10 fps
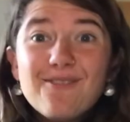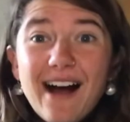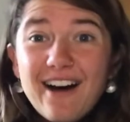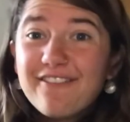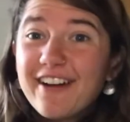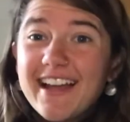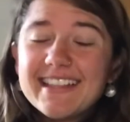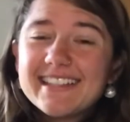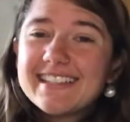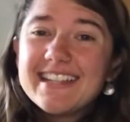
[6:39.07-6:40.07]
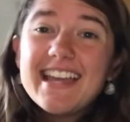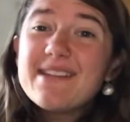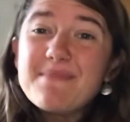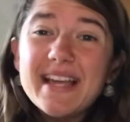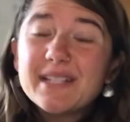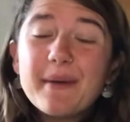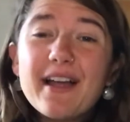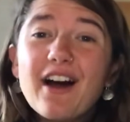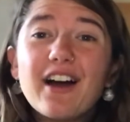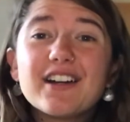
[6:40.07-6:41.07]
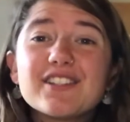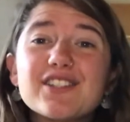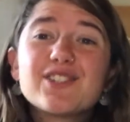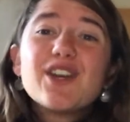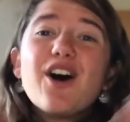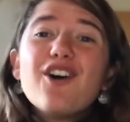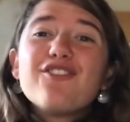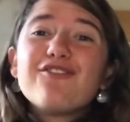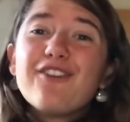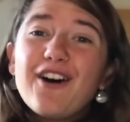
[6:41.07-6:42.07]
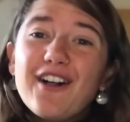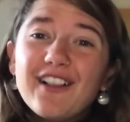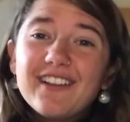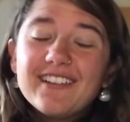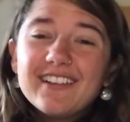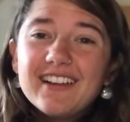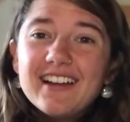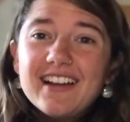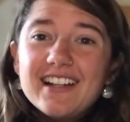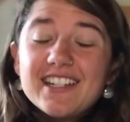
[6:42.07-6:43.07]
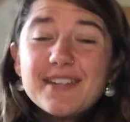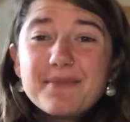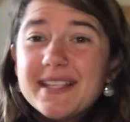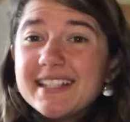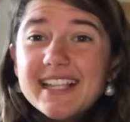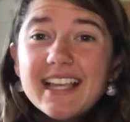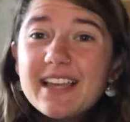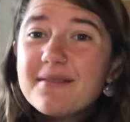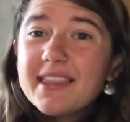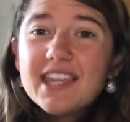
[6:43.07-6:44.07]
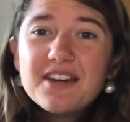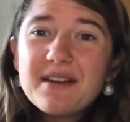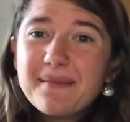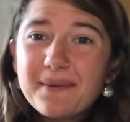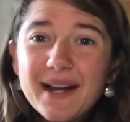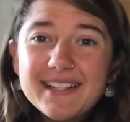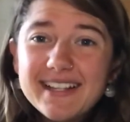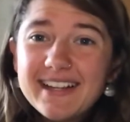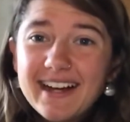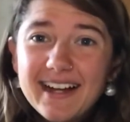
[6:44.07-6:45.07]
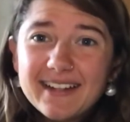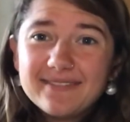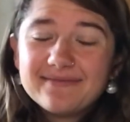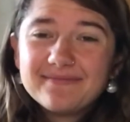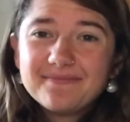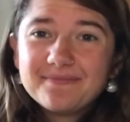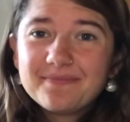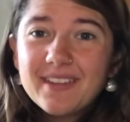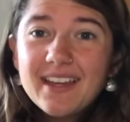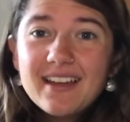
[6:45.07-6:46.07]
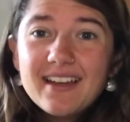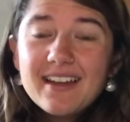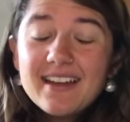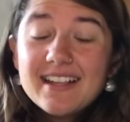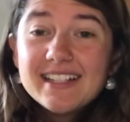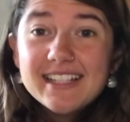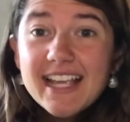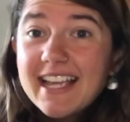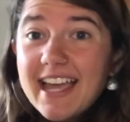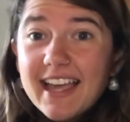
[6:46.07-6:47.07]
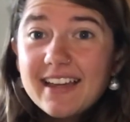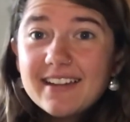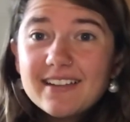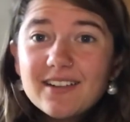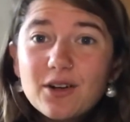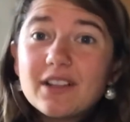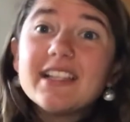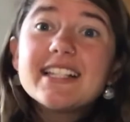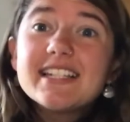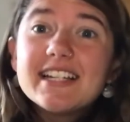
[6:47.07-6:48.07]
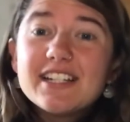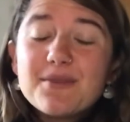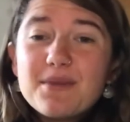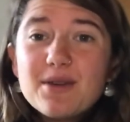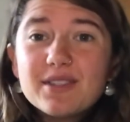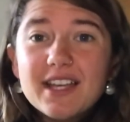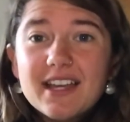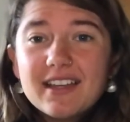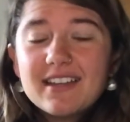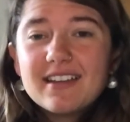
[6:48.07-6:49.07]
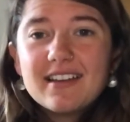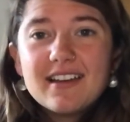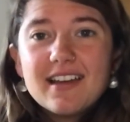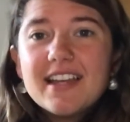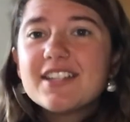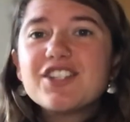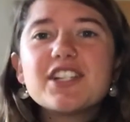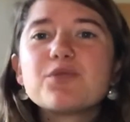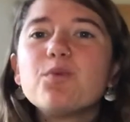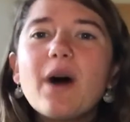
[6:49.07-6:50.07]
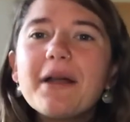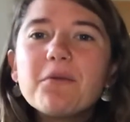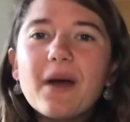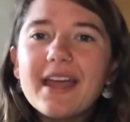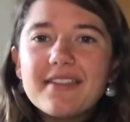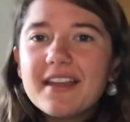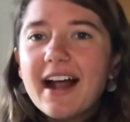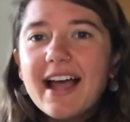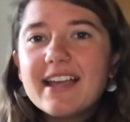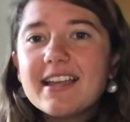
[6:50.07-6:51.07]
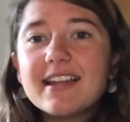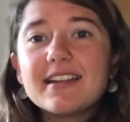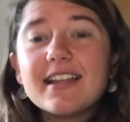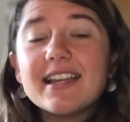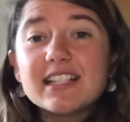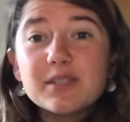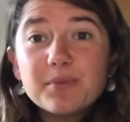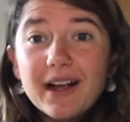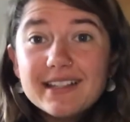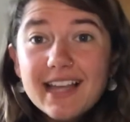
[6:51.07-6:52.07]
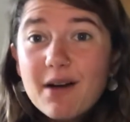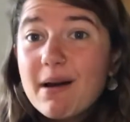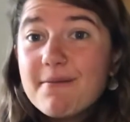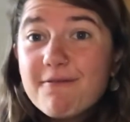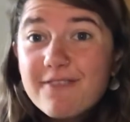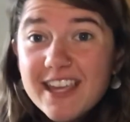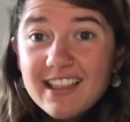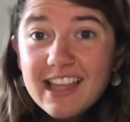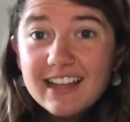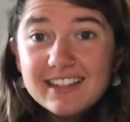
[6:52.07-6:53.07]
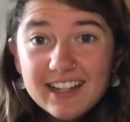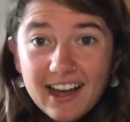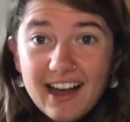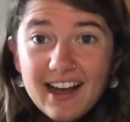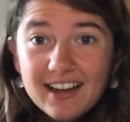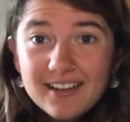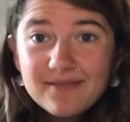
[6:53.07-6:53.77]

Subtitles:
Wow, friends, it makes my heart so full to be singing with you and praising God. Singing or listening to music is just one way that I can express how I'm feeling to God.